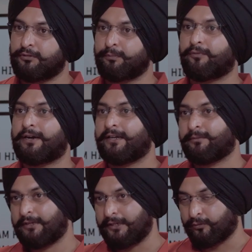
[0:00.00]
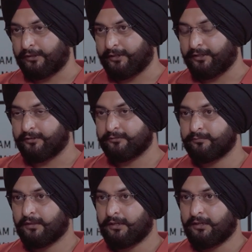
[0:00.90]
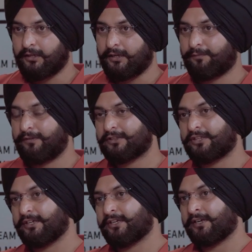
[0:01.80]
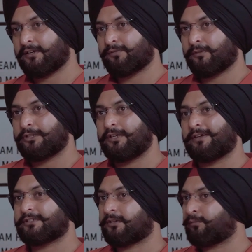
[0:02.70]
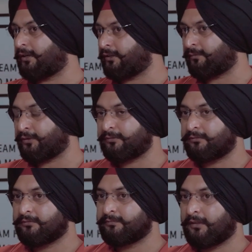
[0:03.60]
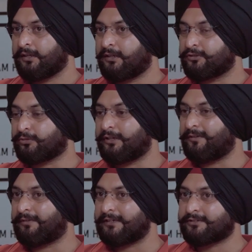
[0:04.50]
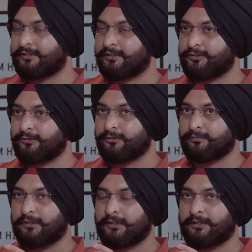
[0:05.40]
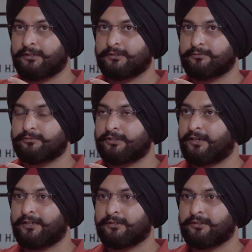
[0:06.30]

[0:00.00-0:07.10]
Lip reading: this will provide him a liquidity. If we are thinking it from the investor point of view, so investors, there are